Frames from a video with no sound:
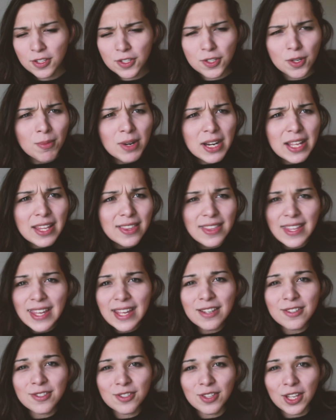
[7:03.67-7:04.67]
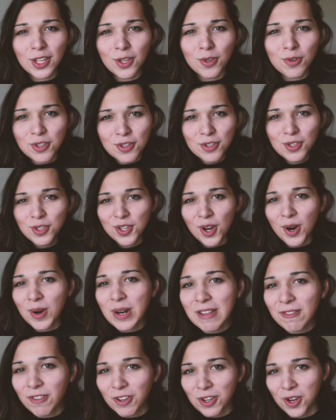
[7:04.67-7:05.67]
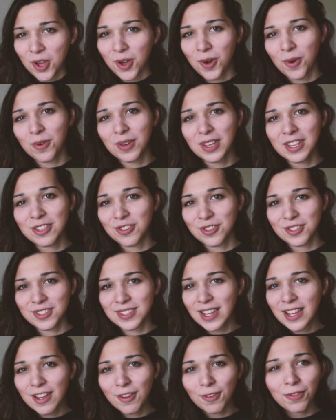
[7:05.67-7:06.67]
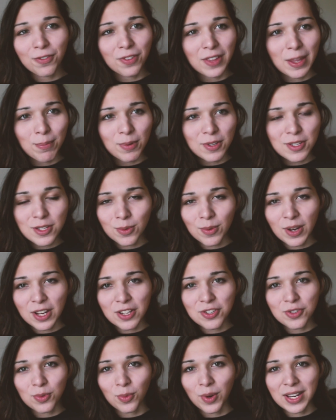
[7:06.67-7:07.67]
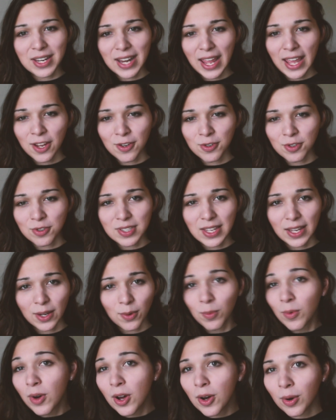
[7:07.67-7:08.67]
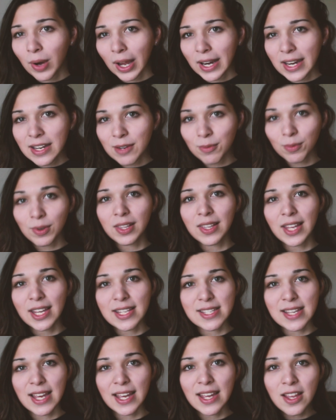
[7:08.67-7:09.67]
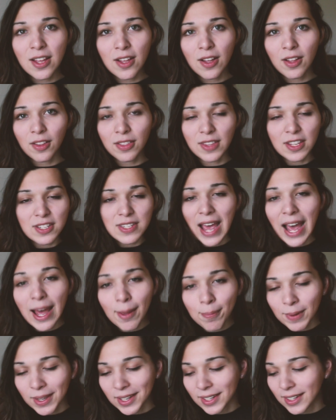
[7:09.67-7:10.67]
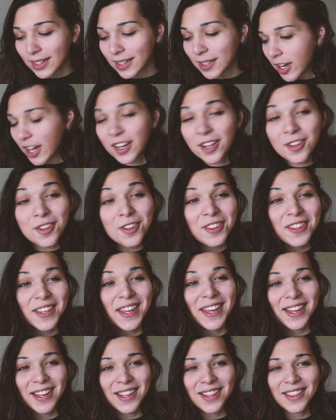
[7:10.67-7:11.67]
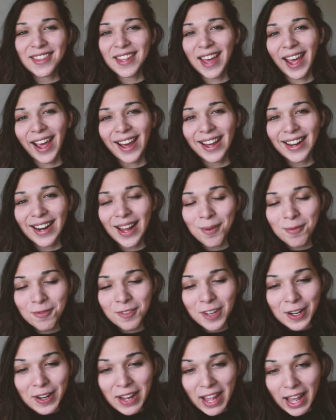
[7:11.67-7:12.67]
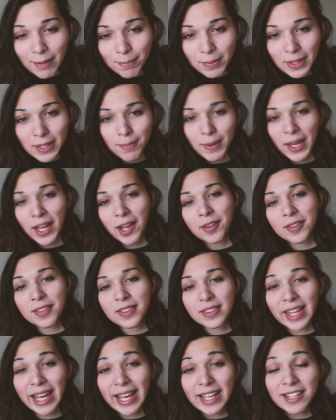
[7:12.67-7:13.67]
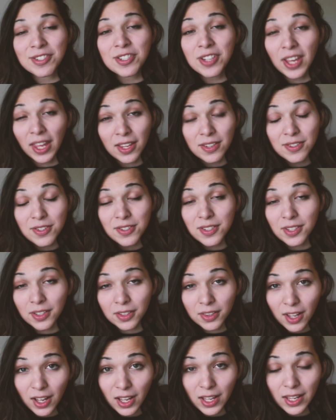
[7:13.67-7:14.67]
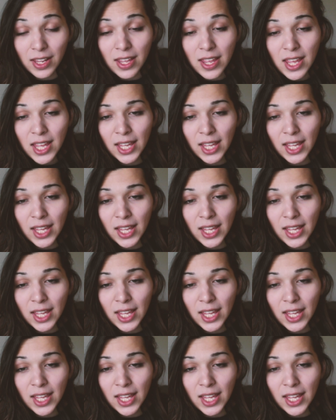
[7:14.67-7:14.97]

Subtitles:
so many things that you just don't even know can just flip a switch one day. You're just like, whoa, I didn't realize that this happened. Another thing that I'm very happy about that changed a lot